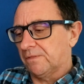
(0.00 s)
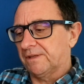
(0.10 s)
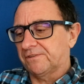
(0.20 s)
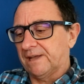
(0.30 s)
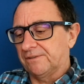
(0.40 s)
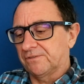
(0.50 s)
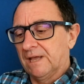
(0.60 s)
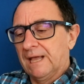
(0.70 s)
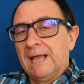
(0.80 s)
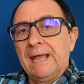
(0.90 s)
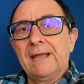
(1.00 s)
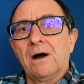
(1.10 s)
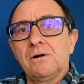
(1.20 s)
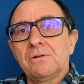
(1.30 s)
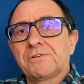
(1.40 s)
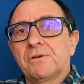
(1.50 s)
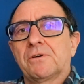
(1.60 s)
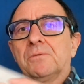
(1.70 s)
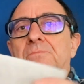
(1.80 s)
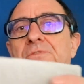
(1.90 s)
what this is. It also
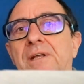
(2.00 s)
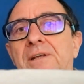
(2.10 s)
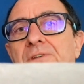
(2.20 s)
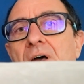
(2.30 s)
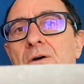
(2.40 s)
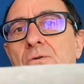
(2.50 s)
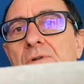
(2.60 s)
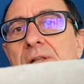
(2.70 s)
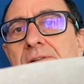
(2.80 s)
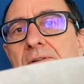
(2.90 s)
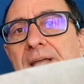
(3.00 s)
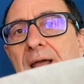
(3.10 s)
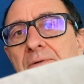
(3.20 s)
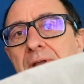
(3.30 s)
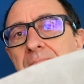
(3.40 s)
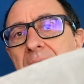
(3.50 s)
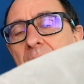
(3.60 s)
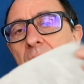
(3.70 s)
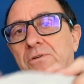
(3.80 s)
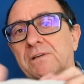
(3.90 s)
comes in its own little carrying
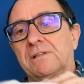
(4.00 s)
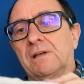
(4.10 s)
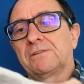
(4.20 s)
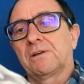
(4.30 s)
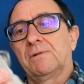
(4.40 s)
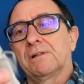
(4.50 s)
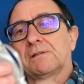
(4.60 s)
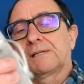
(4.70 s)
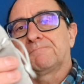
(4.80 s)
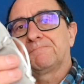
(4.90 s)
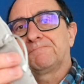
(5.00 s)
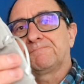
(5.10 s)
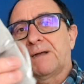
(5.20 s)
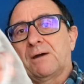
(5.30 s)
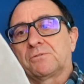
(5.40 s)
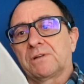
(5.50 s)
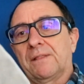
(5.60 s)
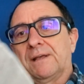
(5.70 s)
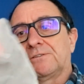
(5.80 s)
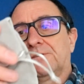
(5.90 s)
pouch. It's own little pouch
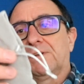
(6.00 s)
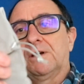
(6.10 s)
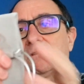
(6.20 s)
like this. And if you